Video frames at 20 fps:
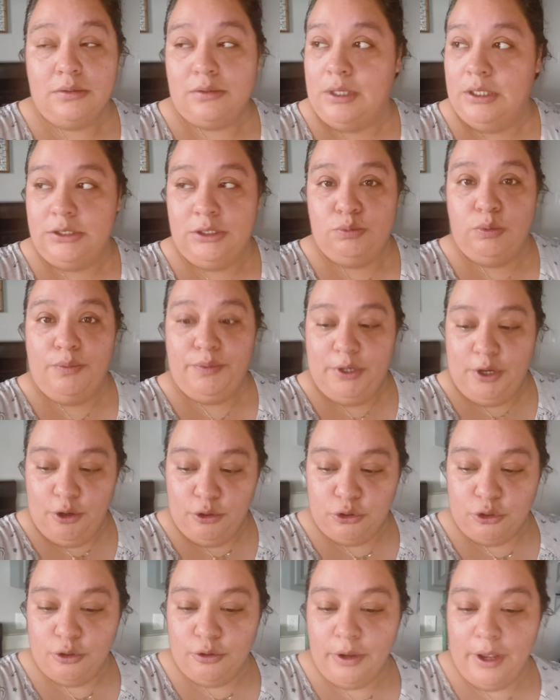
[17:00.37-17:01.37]
is what we go
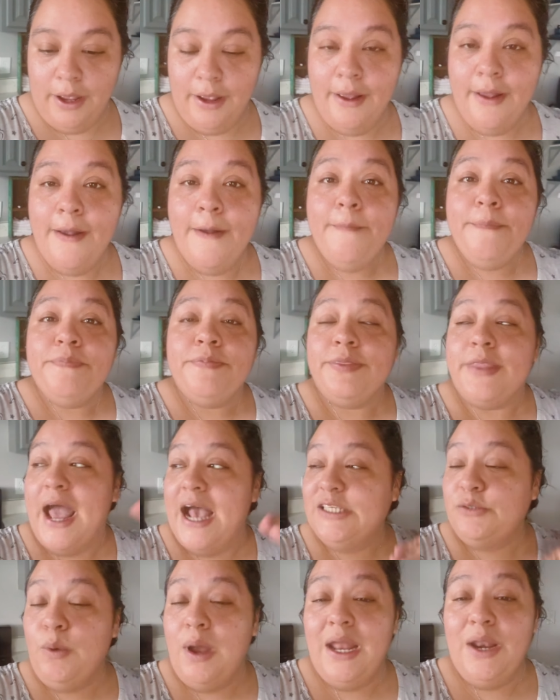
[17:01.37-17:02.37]
through, okay?
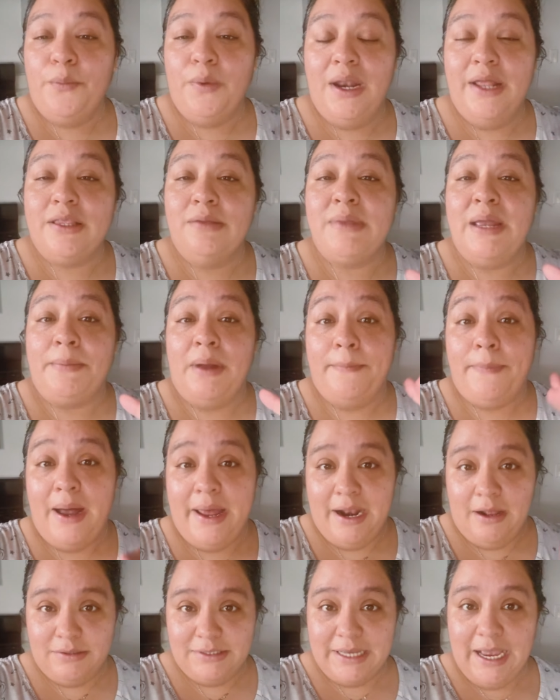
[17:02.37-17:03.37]
That's why I didn't want to take my pot
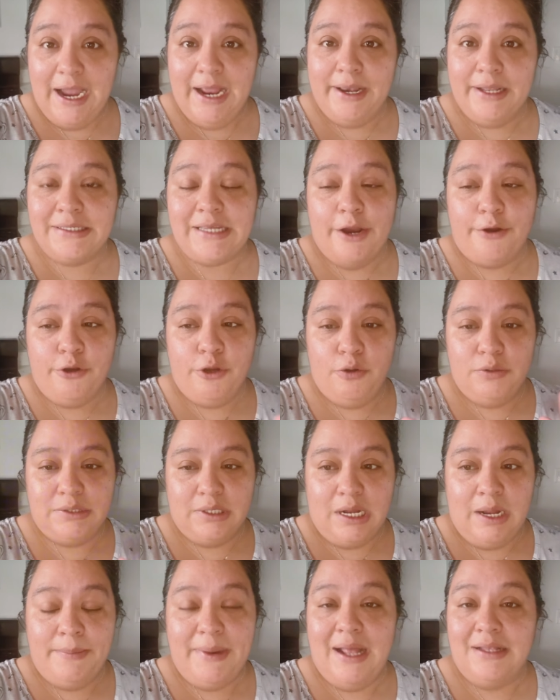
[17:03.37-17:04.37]
outside because I knew it was going
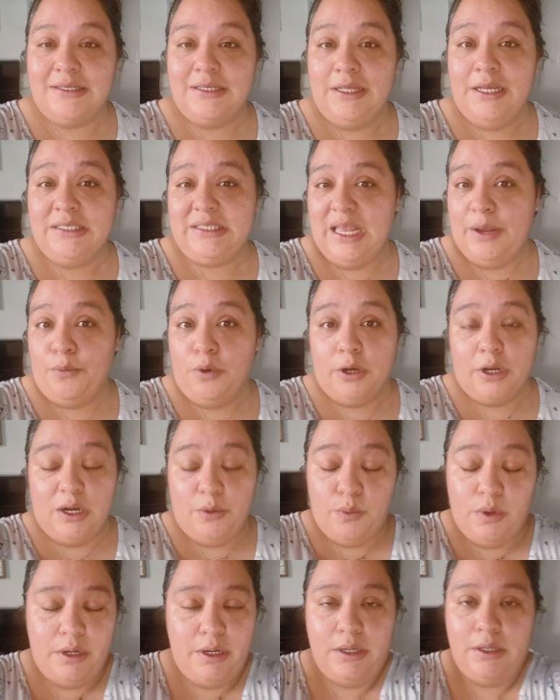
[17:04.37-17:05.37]
to come down to this. They weren't going to
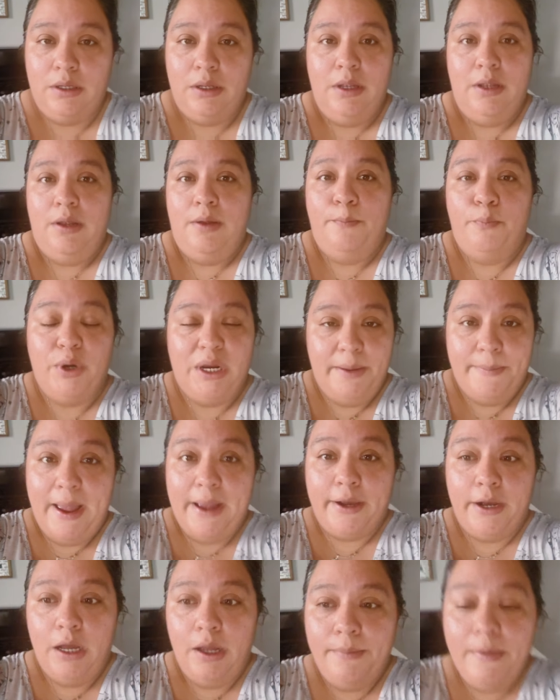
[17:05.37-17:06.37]
want to bring it
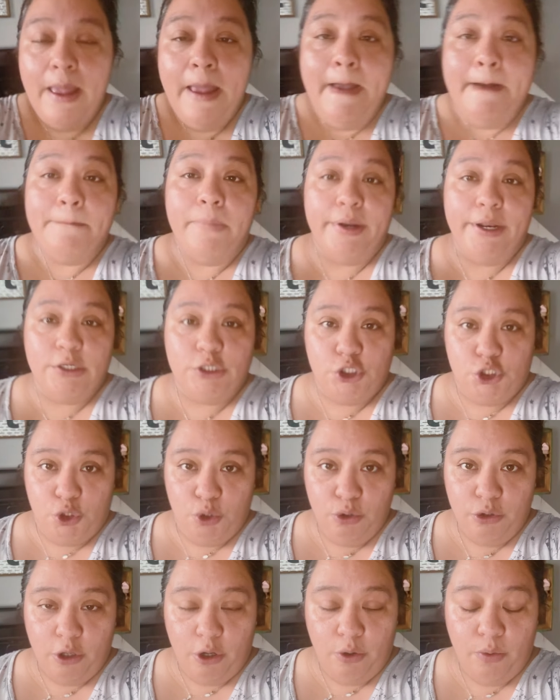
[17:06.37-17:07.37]
back up. But it's
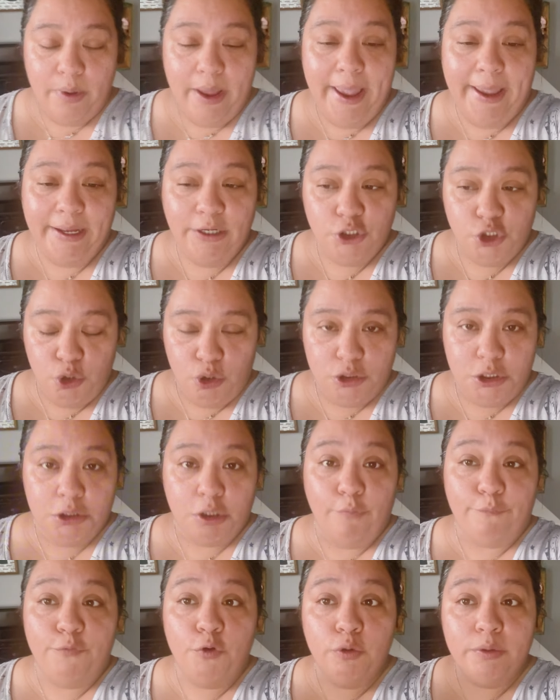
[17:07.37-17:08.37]
true, though. Angel took
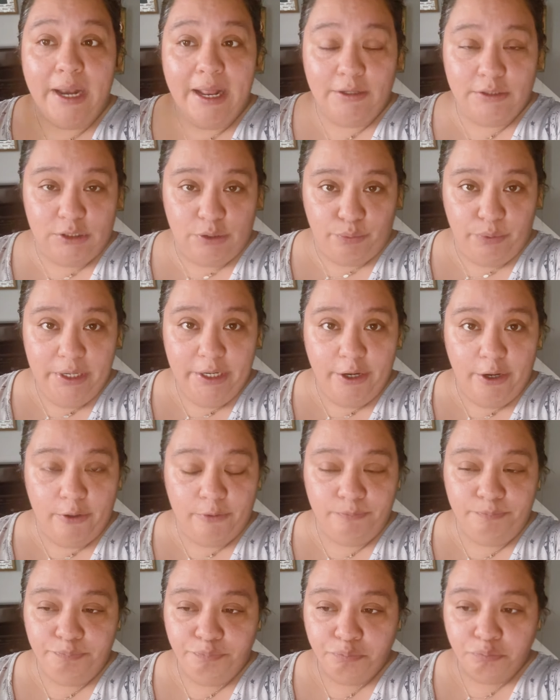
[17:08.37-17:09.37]
the food down to Rico